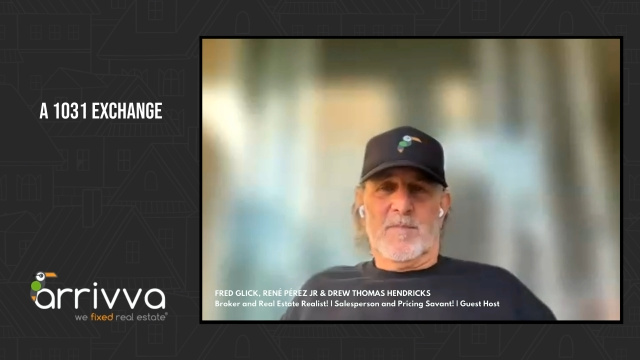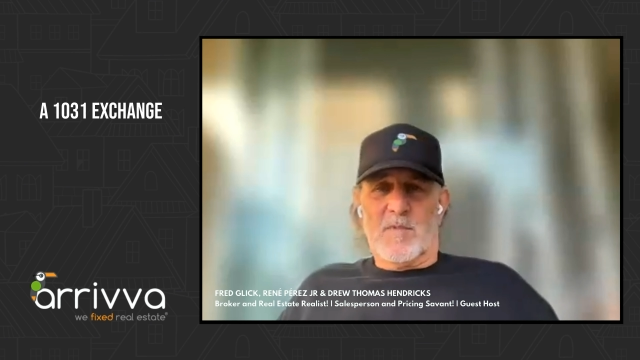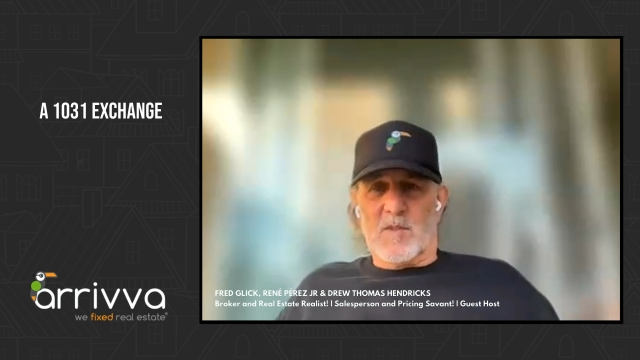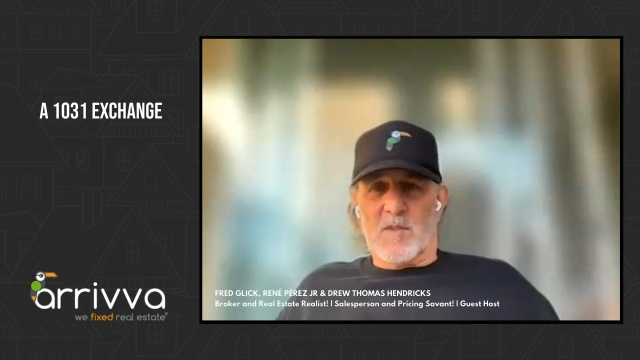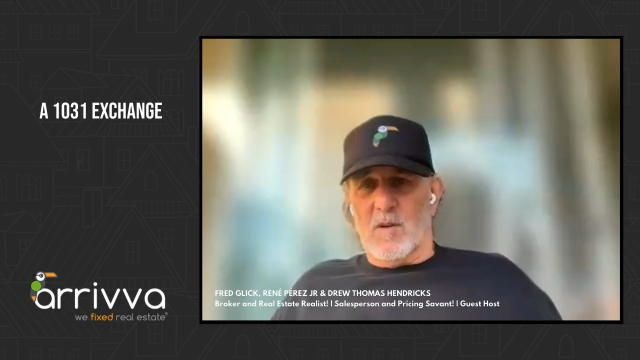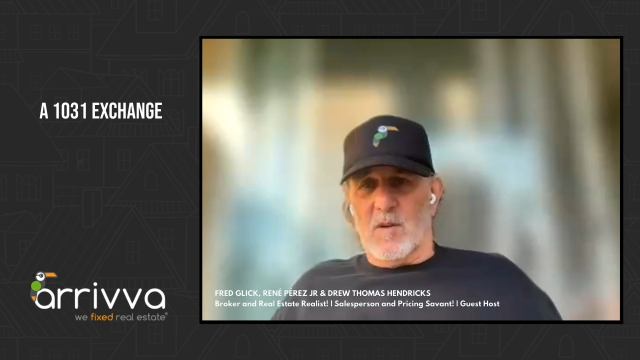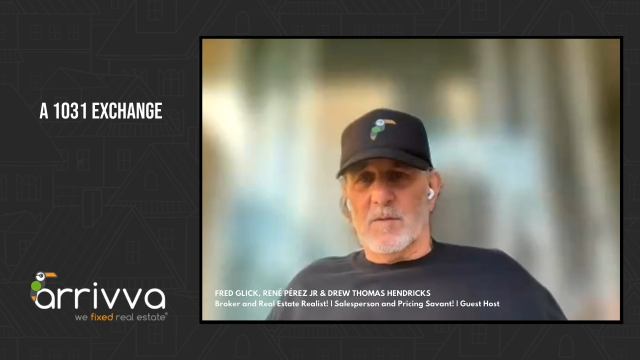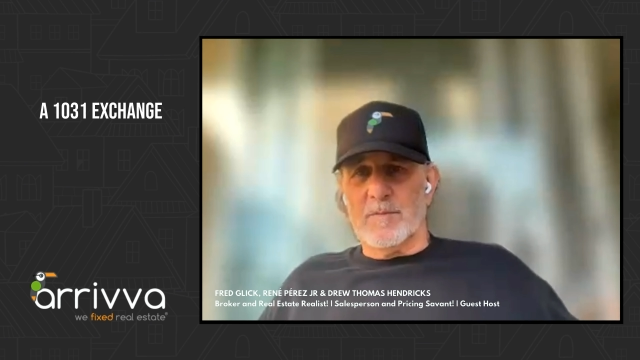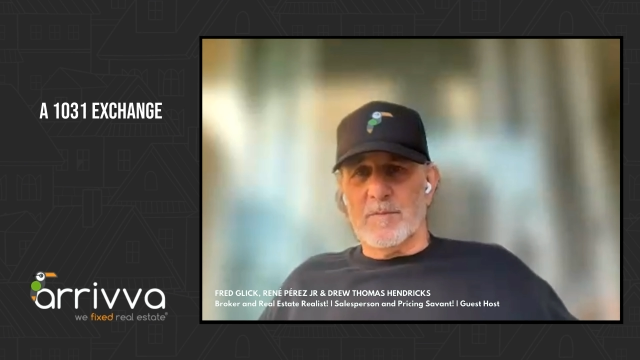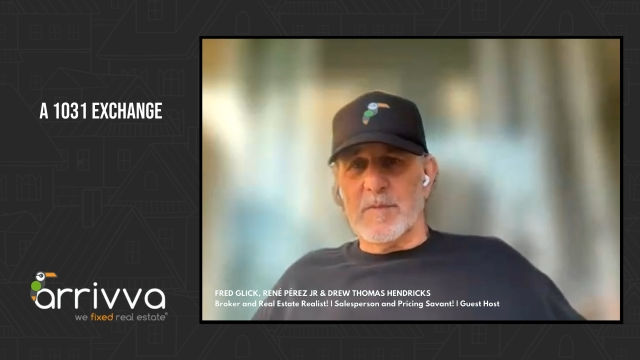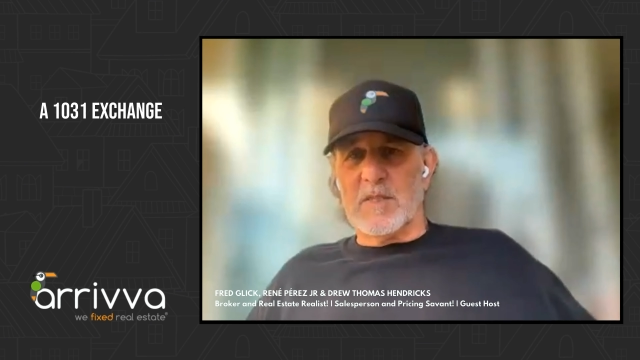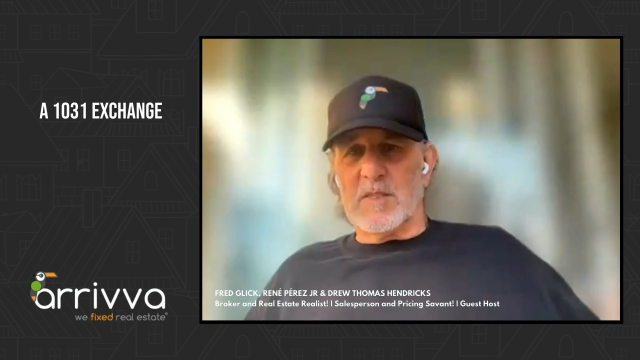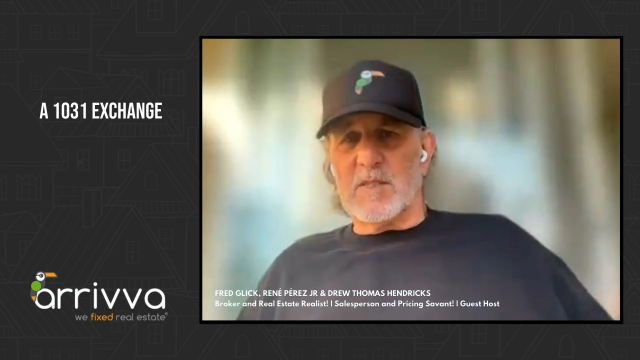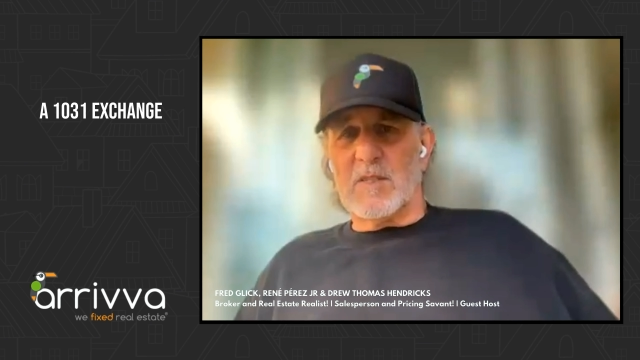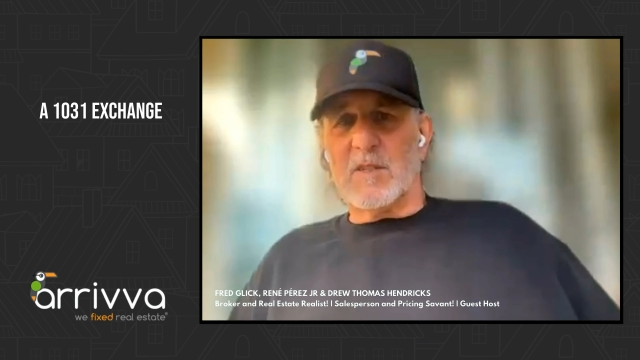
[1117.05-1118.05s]
so
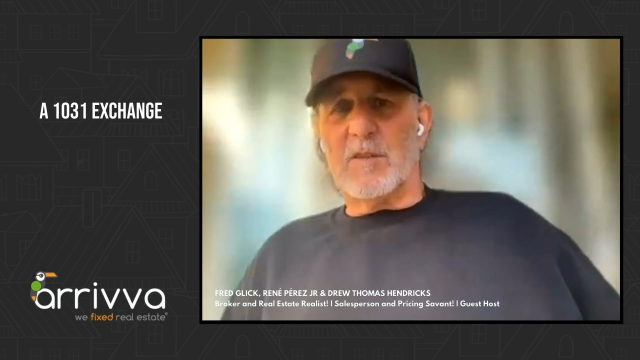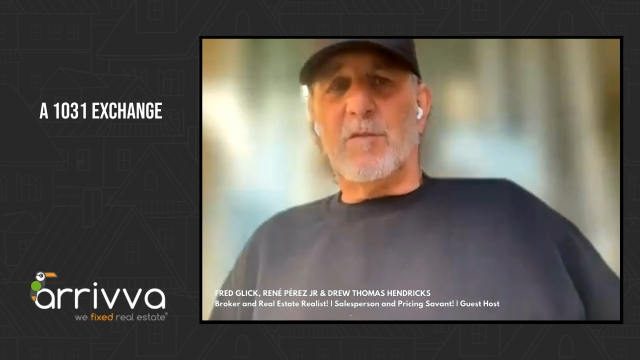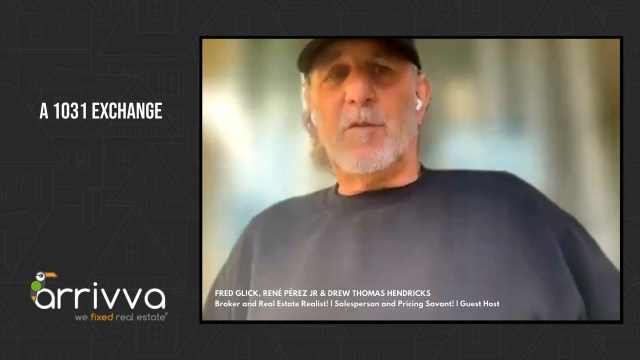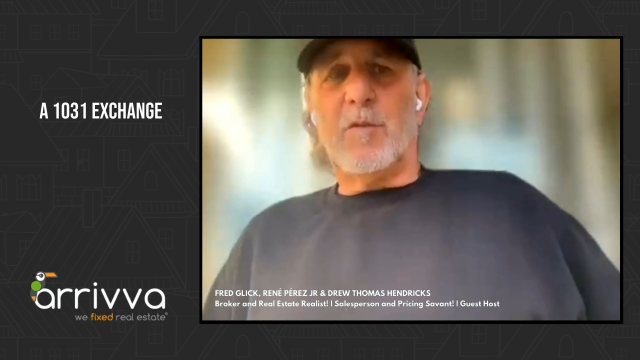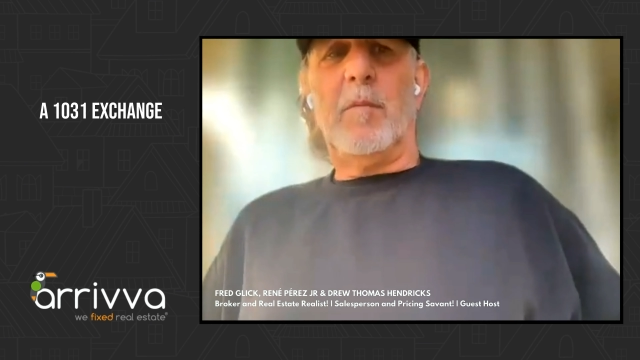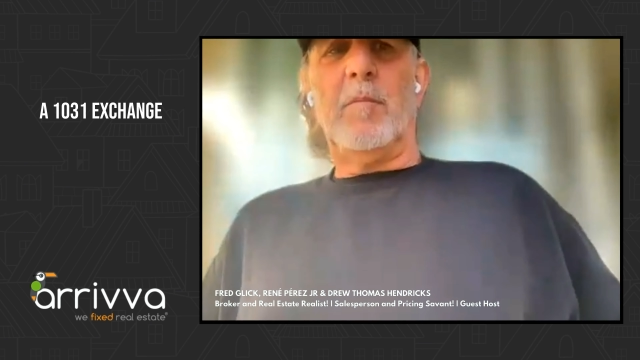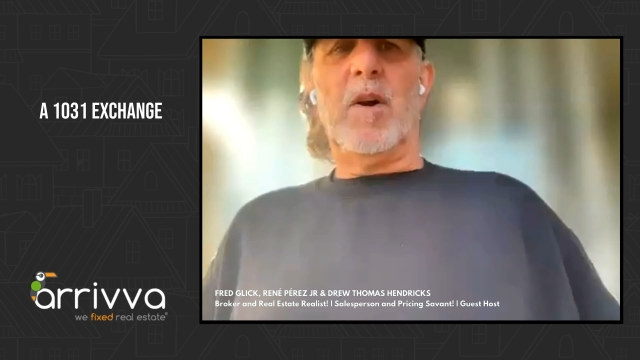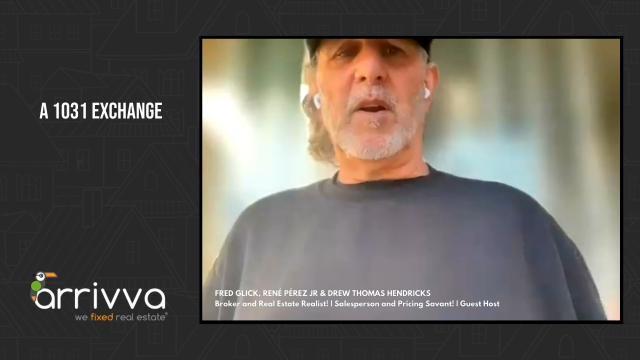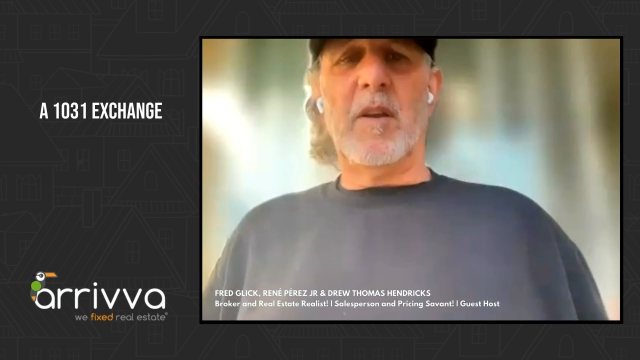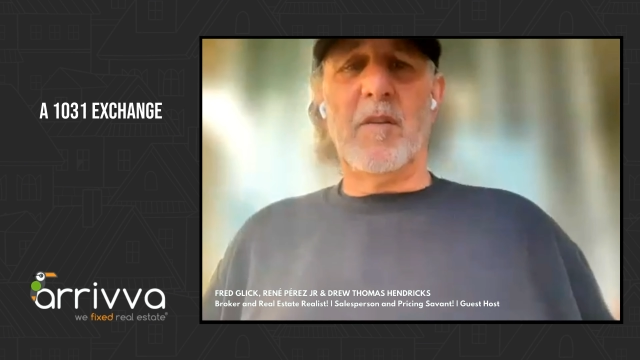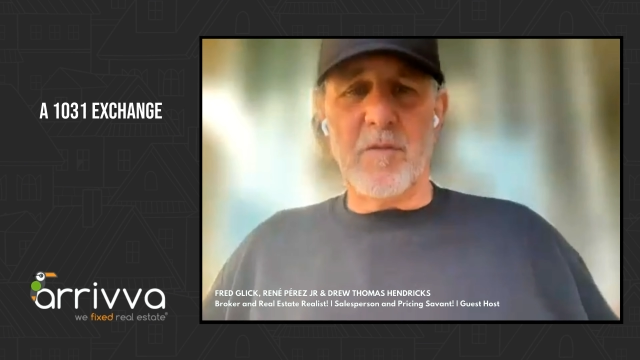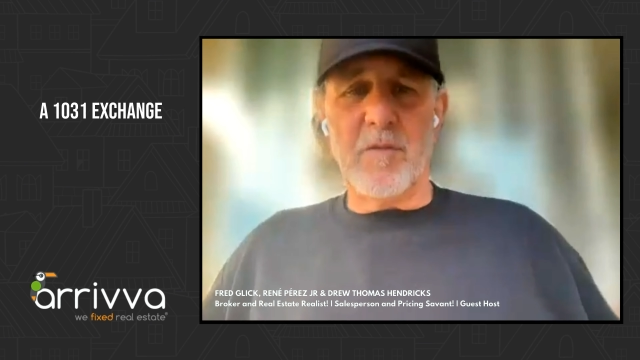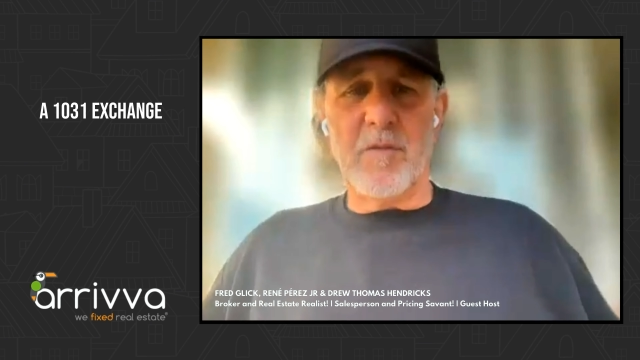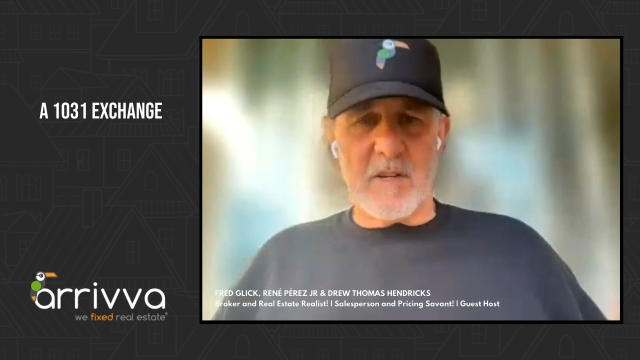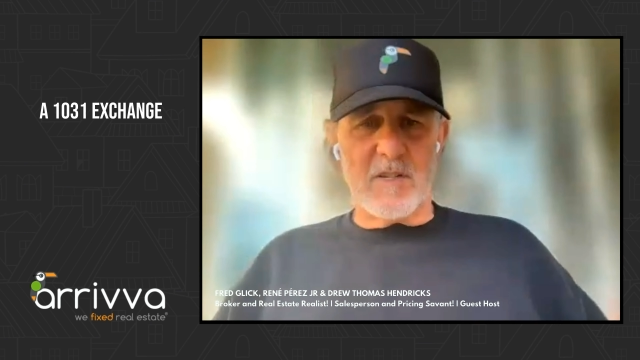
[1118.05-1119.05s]
it's just free money
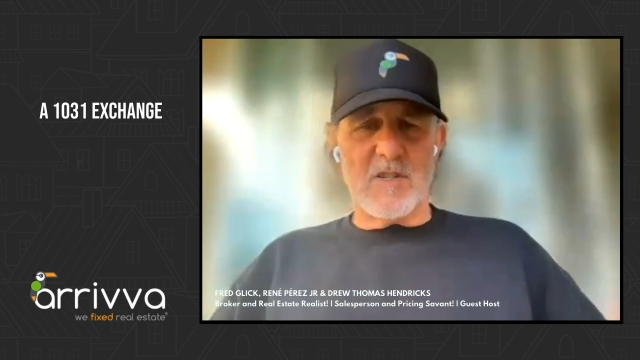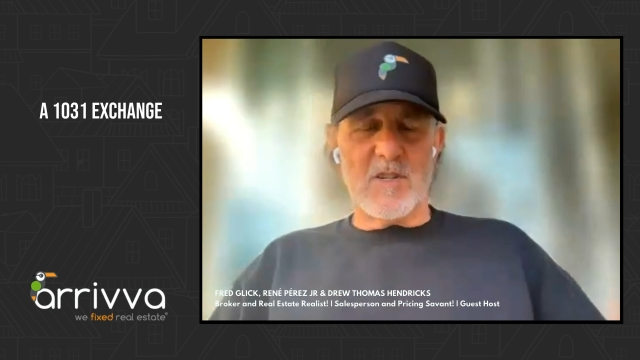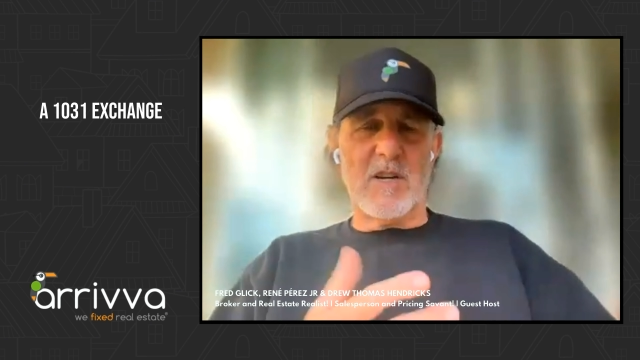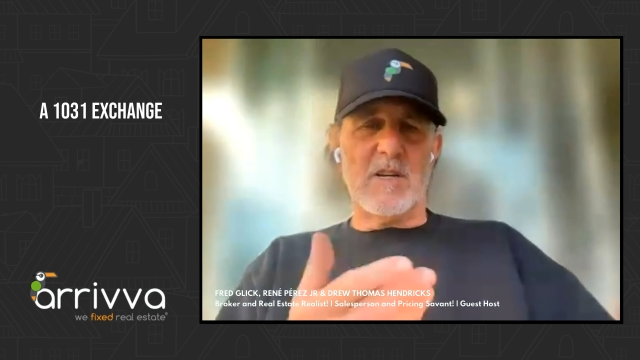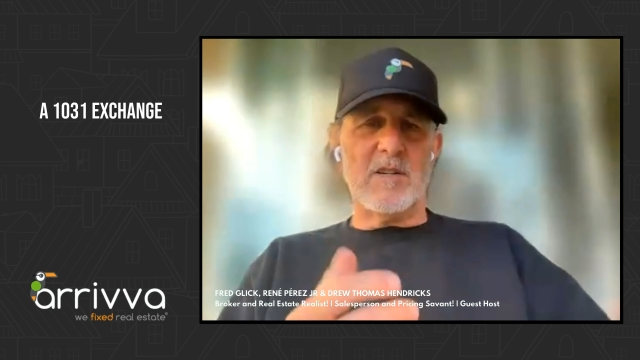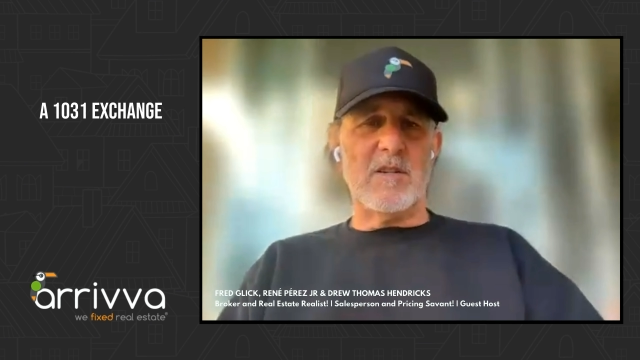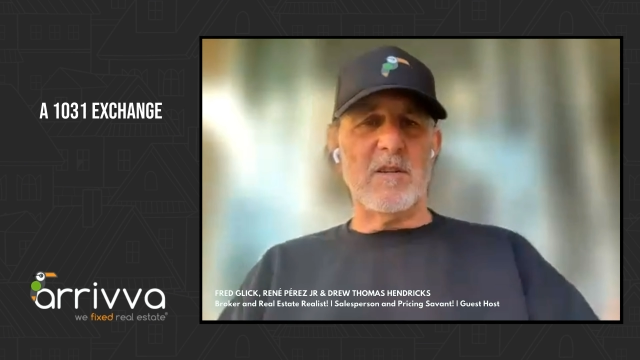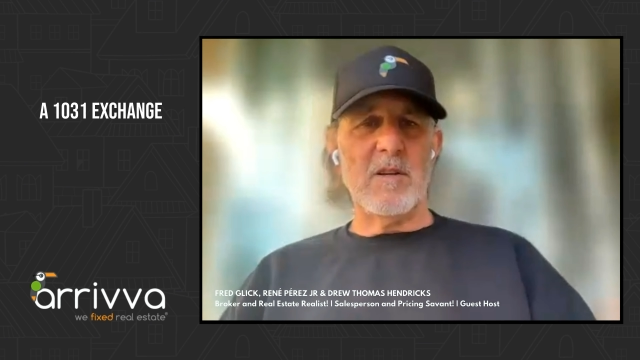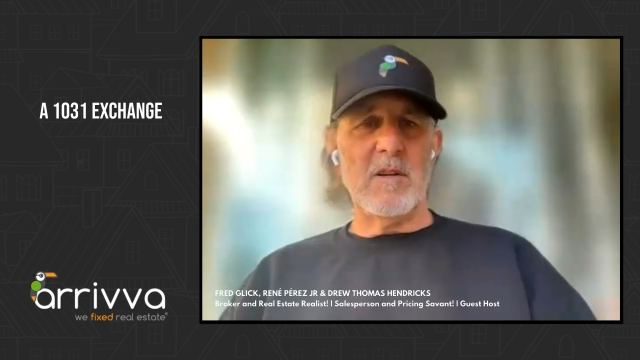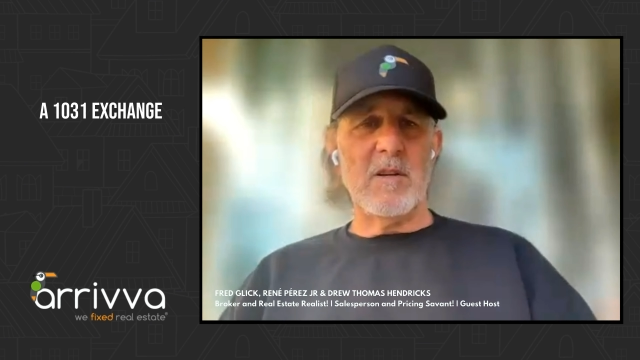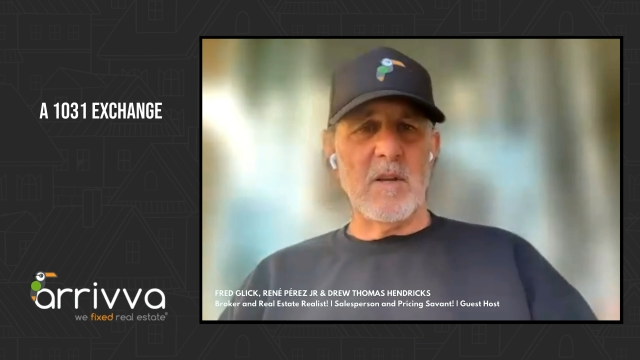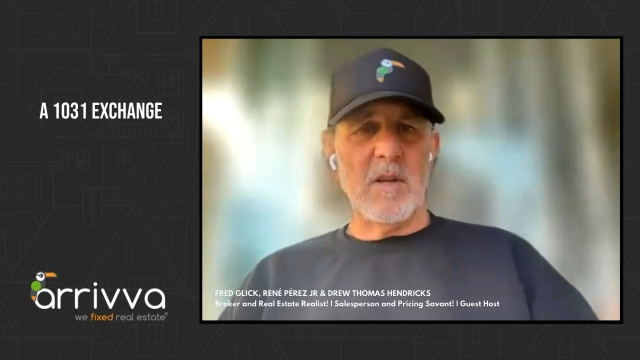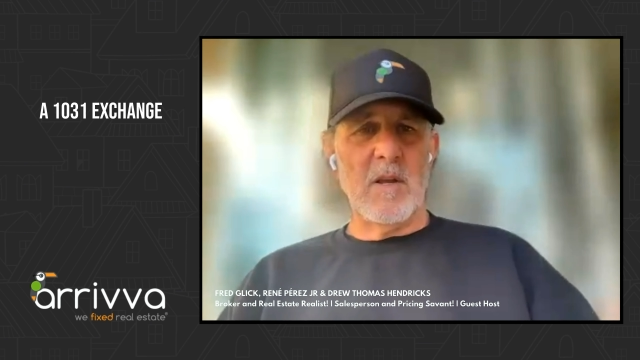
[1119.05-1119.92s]
for an exchange.